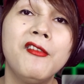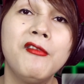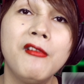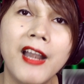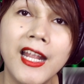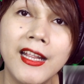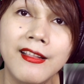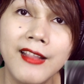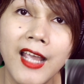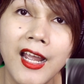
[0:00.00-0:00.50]

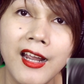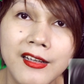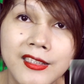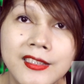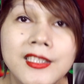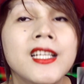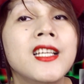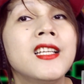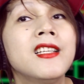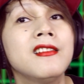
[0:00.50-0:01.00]
read a
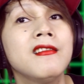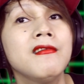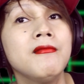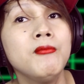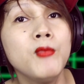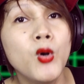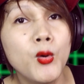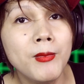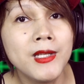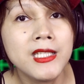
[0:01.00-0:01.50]

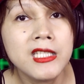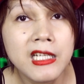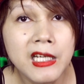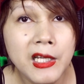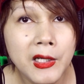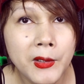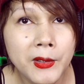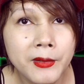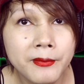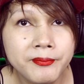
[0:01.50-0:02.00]
moment
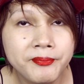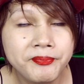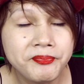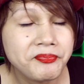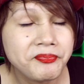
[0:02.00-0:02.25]
ago.